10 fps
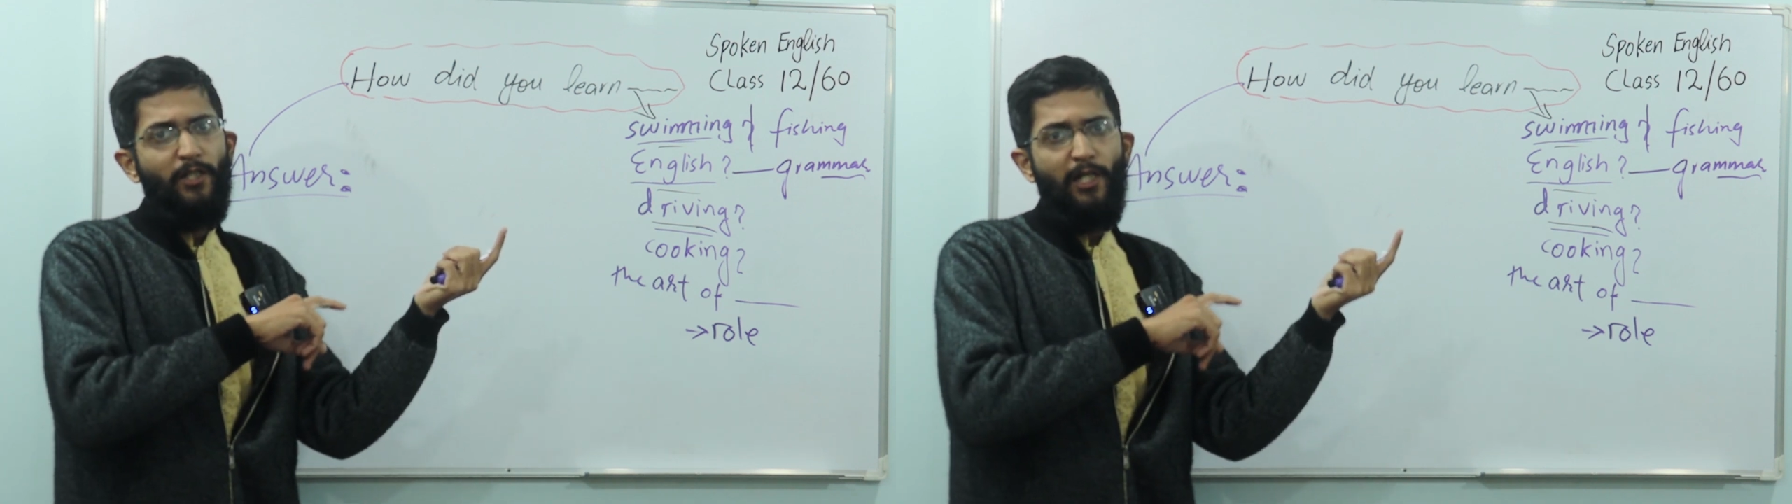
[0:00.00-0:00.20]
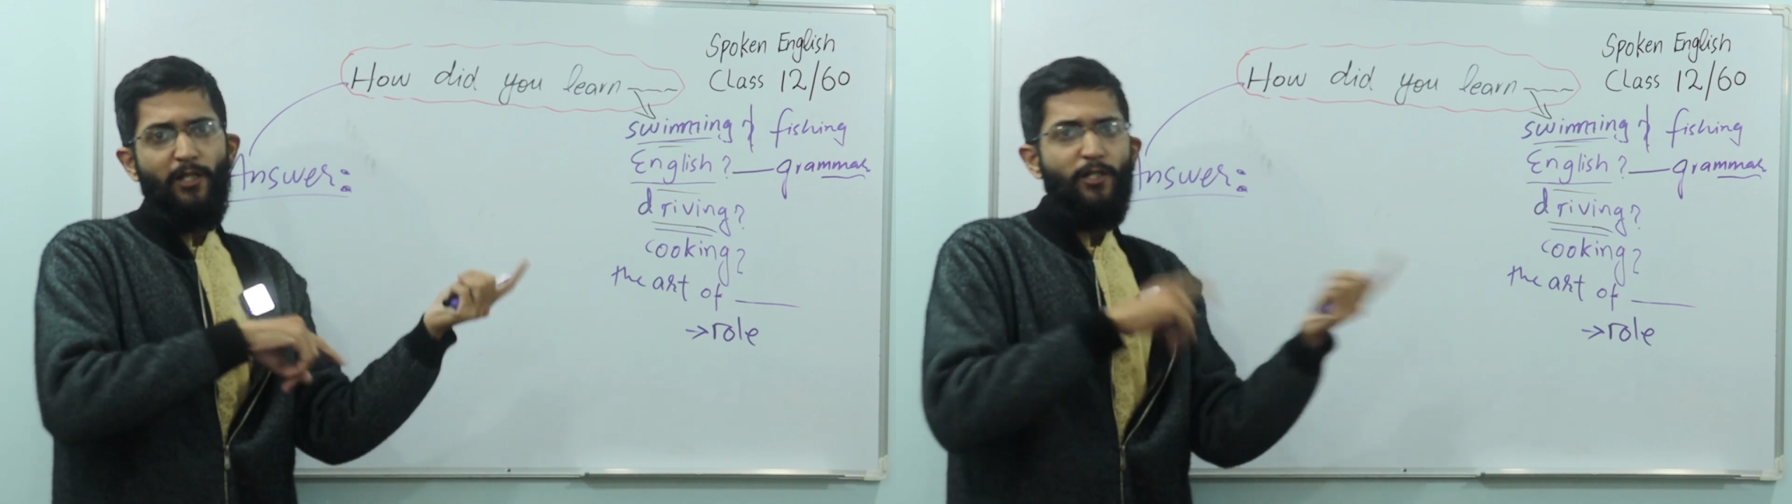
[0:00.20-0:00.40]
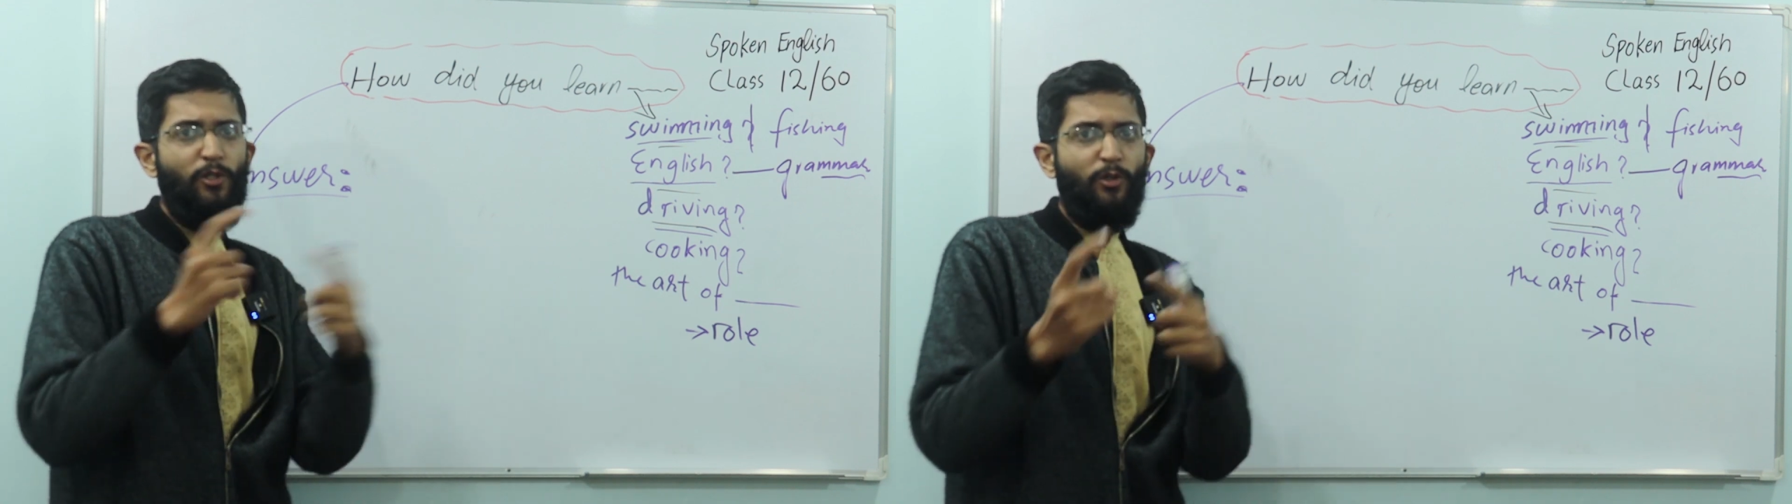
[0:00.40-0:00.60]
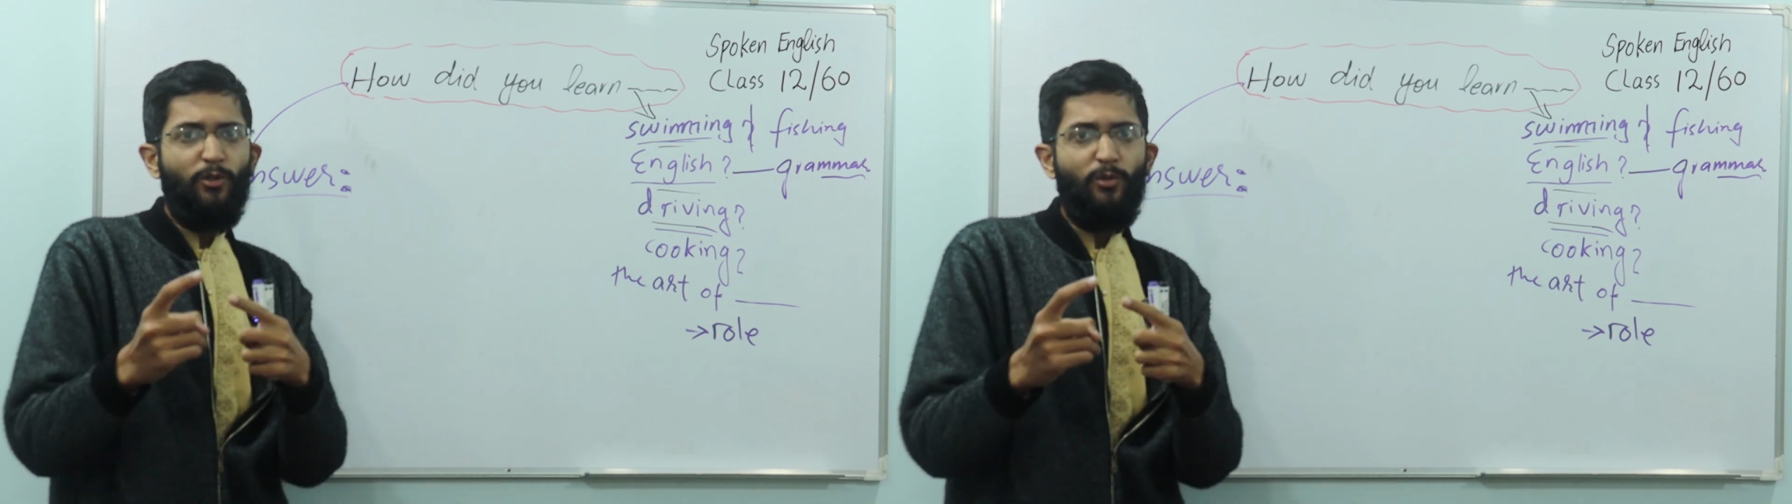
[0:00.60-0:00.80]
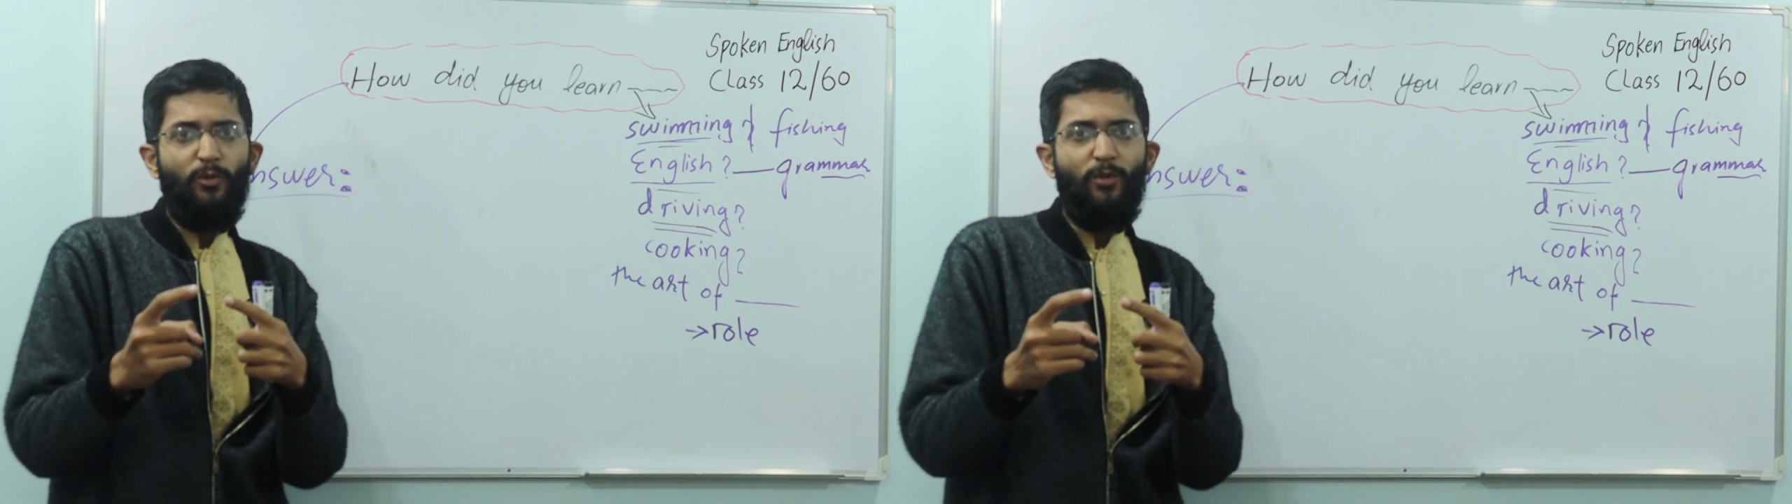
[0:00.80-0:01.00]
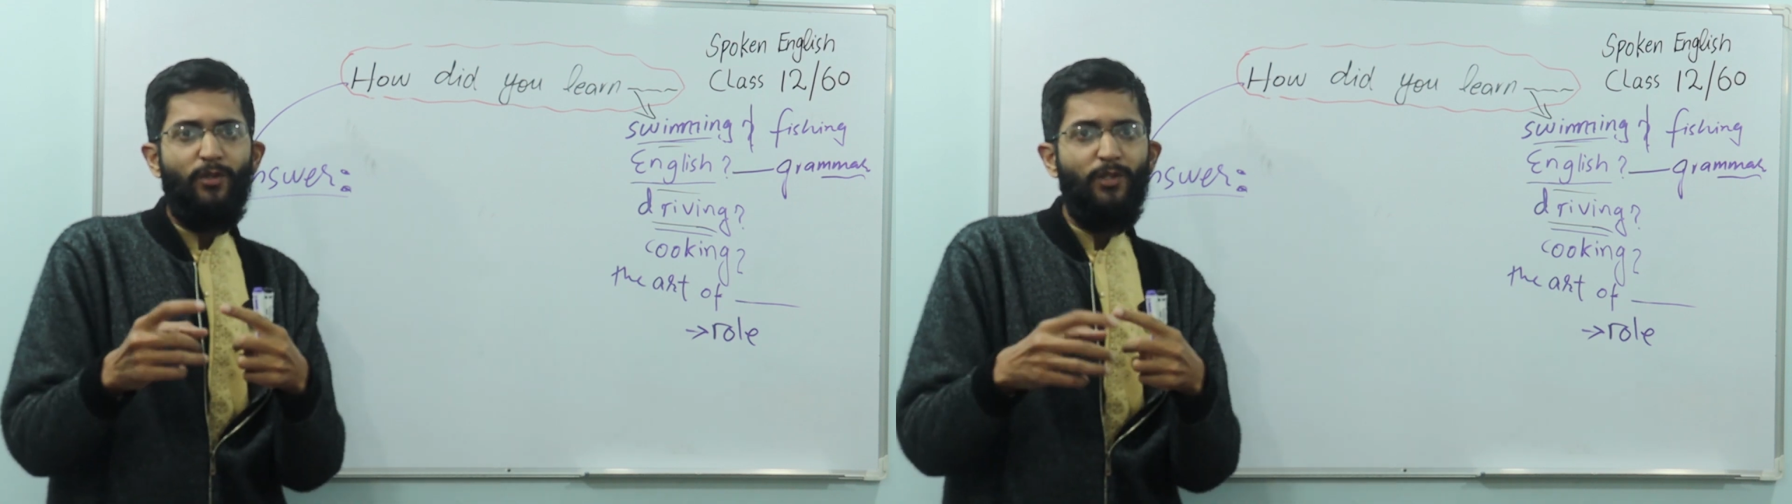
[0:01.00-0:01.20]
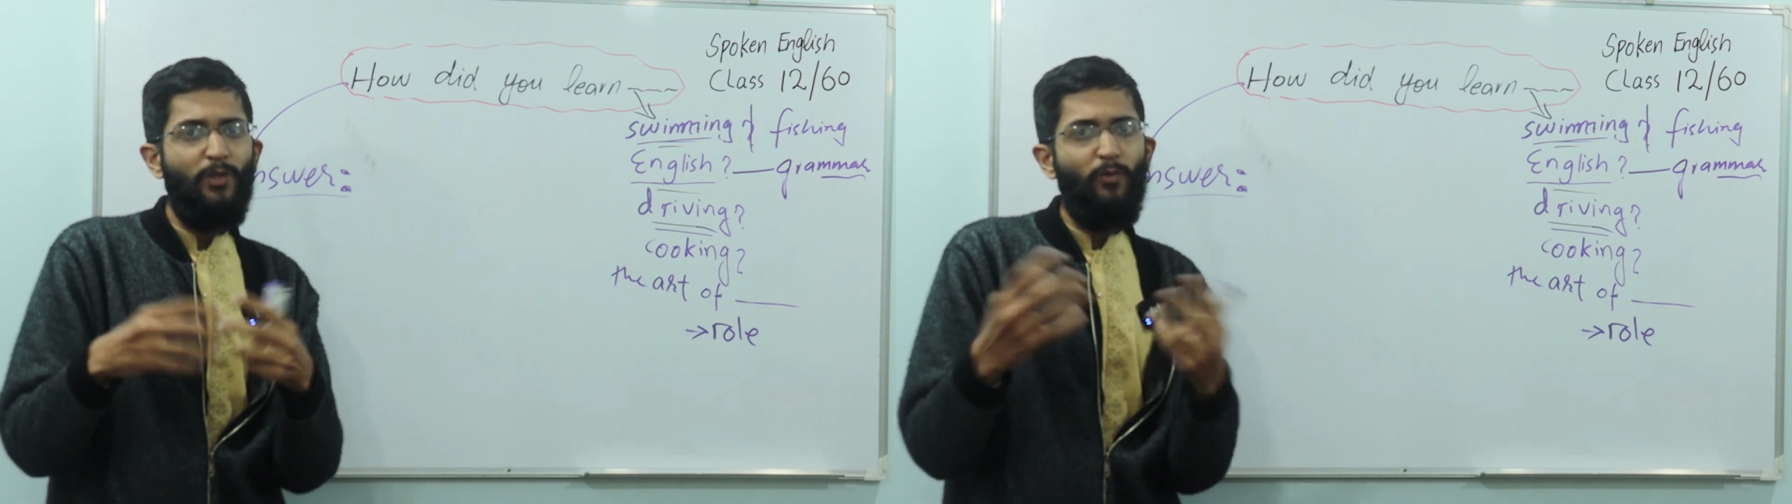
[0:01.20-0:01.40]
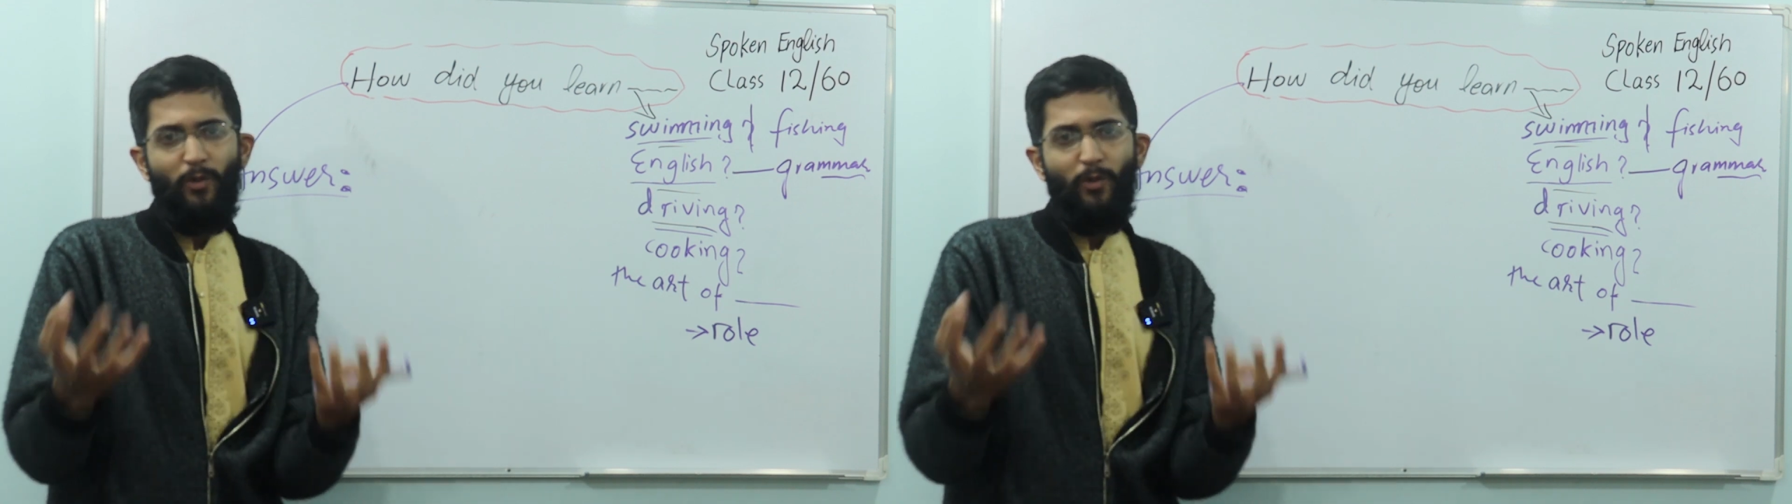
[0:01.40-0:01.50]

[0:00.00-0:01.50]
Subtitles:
English to Urdu, you